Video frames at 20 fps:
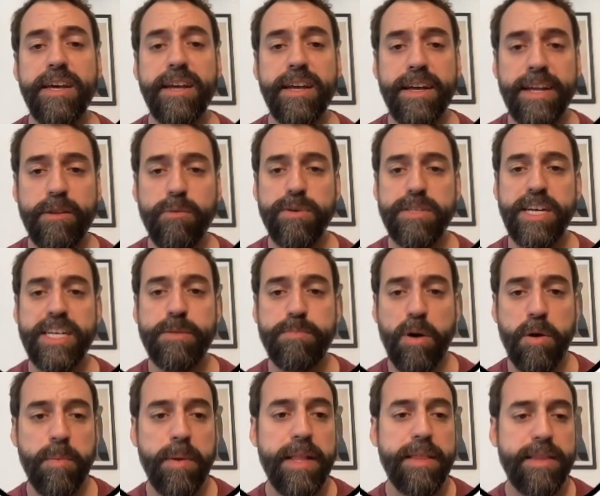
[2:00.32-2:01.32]
it was
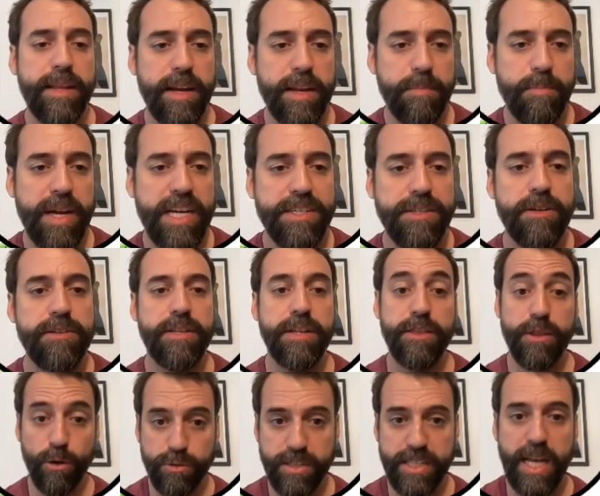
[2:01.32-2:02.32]
experimentally measured
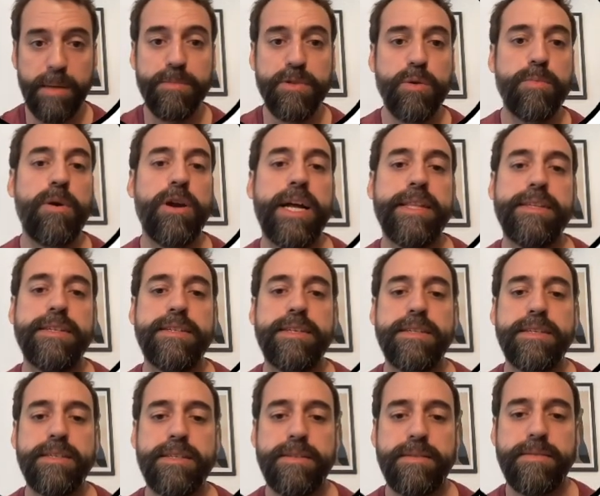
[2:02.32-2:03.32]
in those same
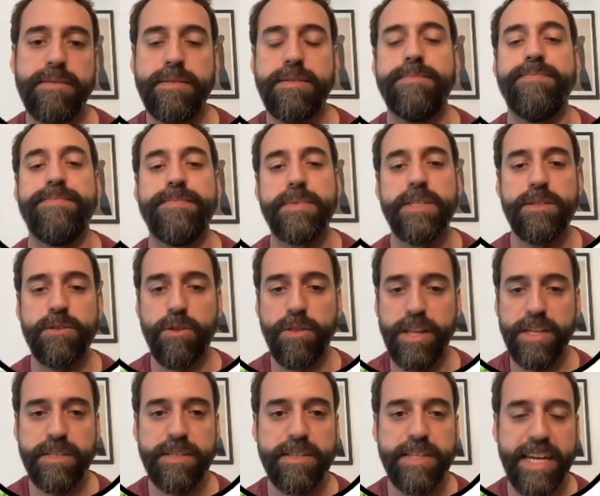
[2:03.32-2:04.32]
superlattices. So
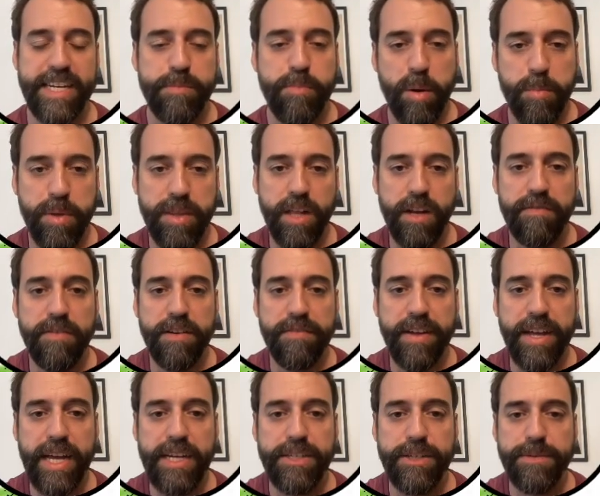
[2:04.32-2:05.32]
this is the experimental
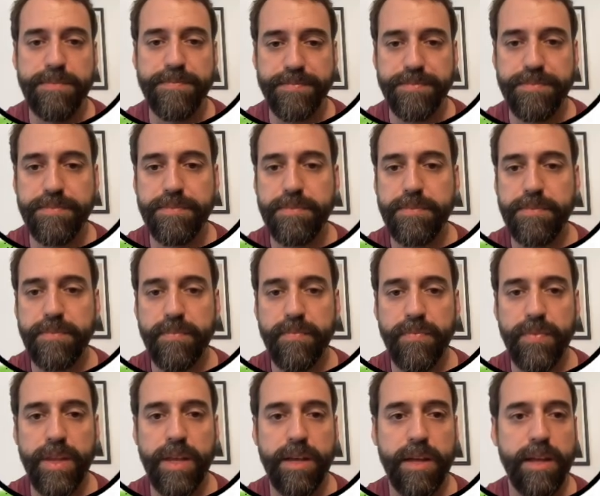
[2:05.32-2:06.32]
verification,
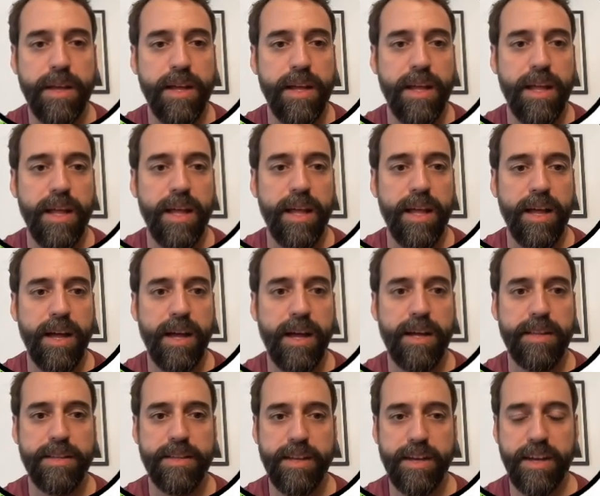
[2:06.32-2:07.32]

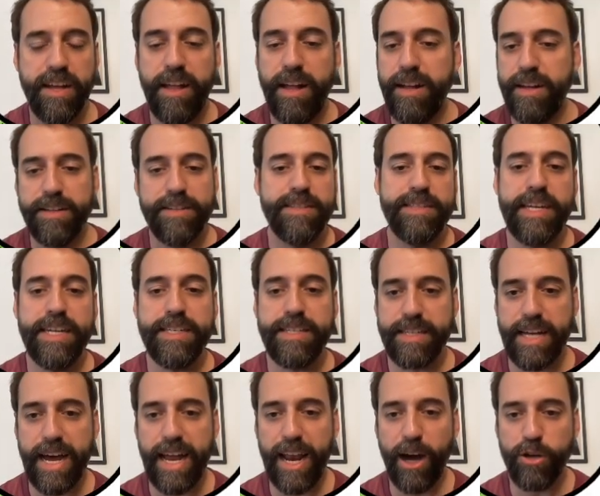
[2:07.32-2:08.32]
and
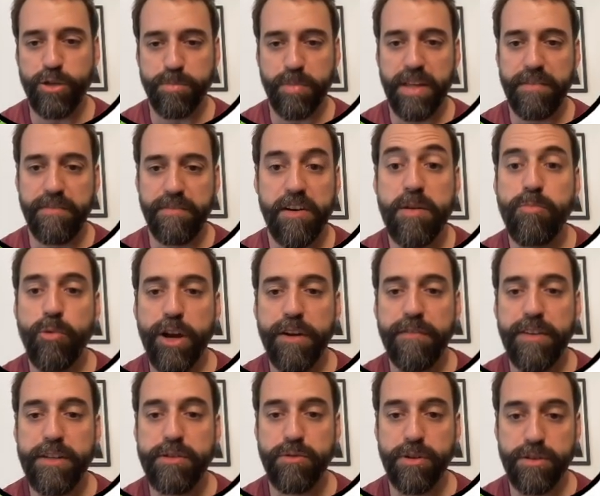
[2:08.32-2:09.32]
this allows me very
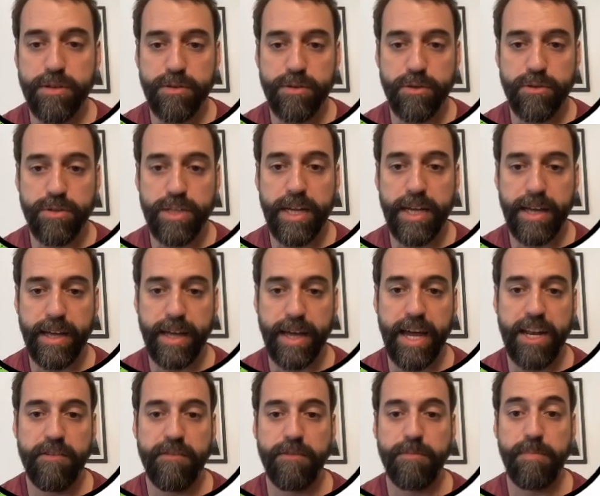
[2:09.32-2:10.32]
briefly to introduce the
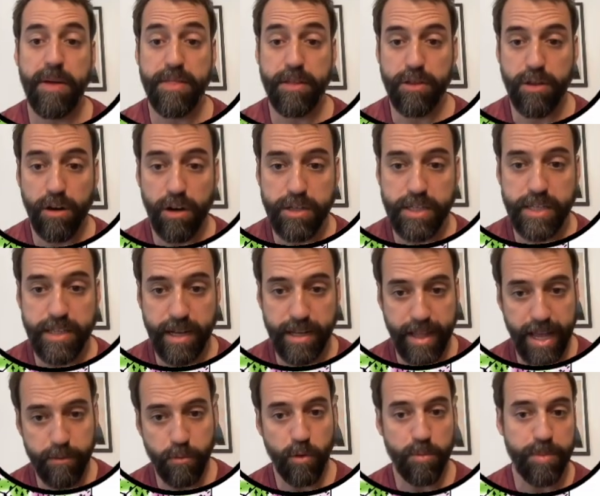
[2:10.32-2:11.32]
kind of methodology that
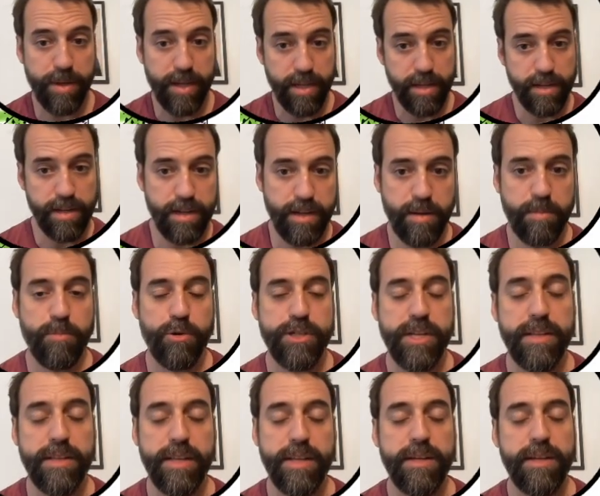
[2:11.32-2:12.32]
I will be
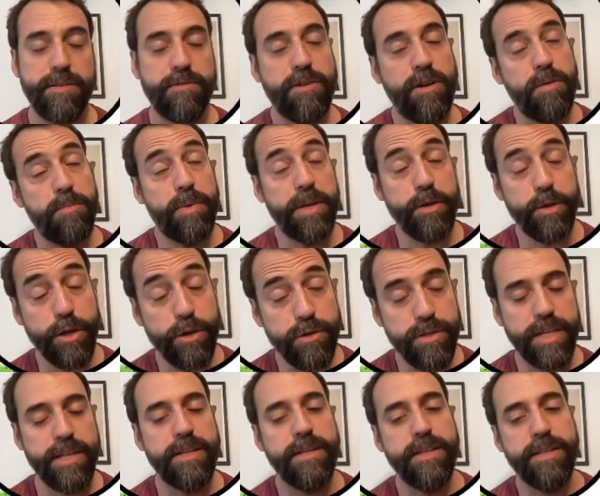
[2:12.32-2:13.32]
presenting, or I'll be
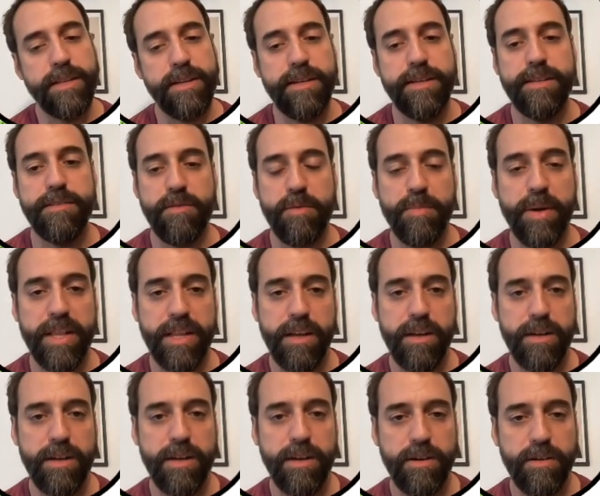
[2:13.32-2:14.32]
using in the
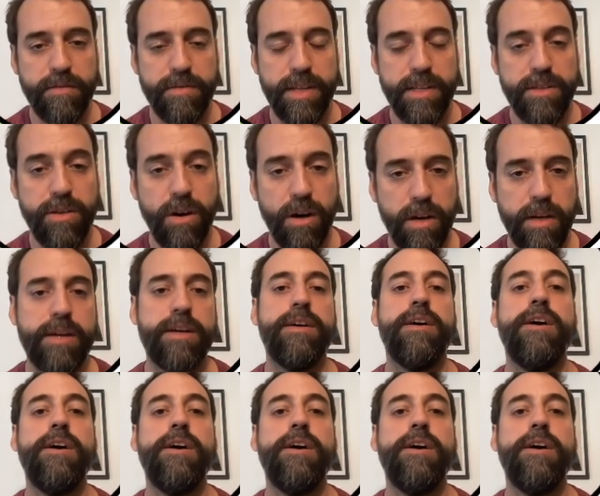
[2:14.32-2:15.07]
remaining of the talk,